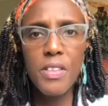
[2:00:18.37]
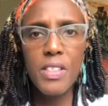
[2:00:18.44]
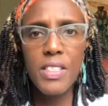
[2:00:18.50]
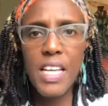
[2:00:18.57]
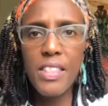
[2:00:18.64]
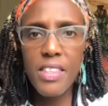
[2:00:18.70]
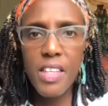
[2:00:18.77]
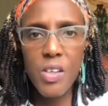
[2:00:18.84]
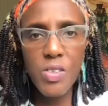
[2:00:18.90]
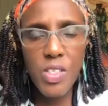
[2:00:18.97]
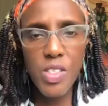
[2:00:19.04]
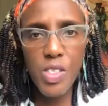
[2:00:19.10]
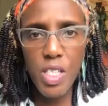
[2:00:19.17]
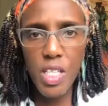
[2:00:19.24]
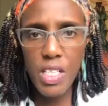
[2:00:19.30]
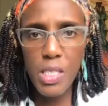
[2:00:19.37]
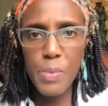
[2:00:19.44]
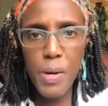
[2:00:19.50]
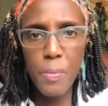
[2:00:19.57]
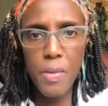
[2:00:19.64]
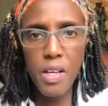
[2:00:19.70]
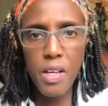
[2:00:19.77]
10,000 shillings
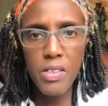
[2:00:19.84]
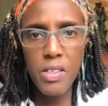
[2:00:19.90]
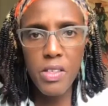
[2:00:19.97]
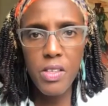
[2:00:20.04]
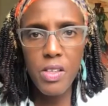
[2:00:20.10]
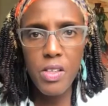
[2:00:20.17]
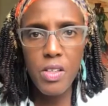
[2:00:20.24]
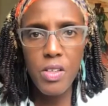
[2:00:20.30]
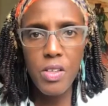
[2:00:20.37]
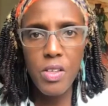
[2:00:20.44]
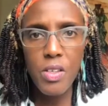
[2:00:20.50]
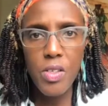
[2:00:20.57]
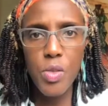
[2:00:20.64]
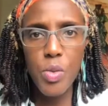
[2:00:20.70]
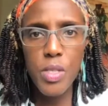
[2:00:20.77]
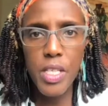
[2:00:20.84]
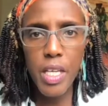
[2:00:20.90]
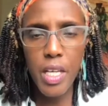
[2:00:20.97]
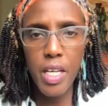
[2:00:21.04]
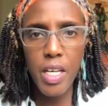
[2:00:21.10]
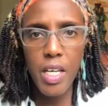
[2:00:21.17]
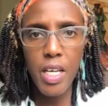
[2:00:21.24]
per month
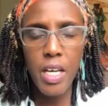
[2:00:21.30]
today,